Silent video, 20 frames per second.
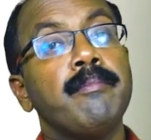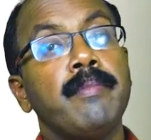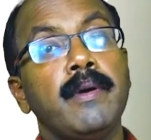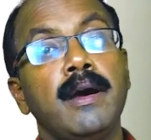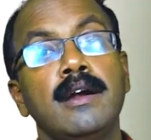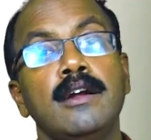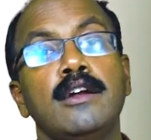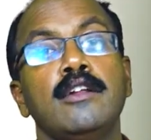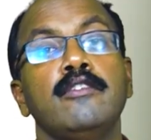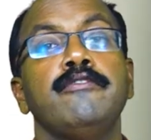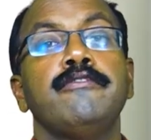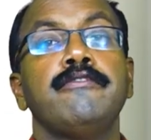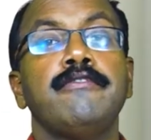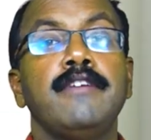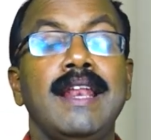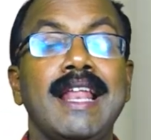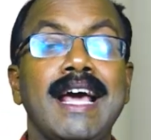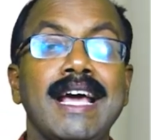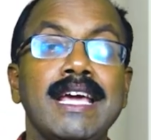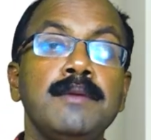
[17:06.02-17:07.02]
part of
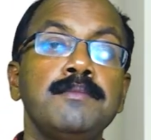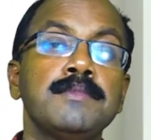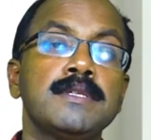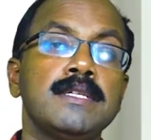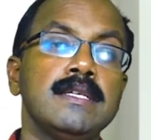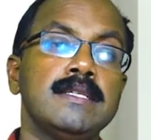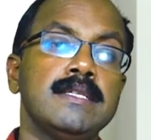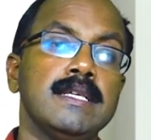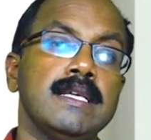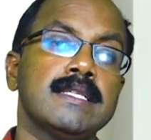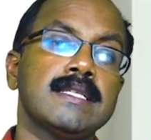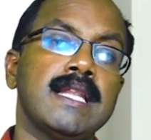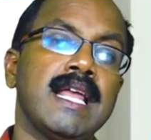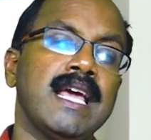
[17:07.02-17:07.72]
Lyme's disease.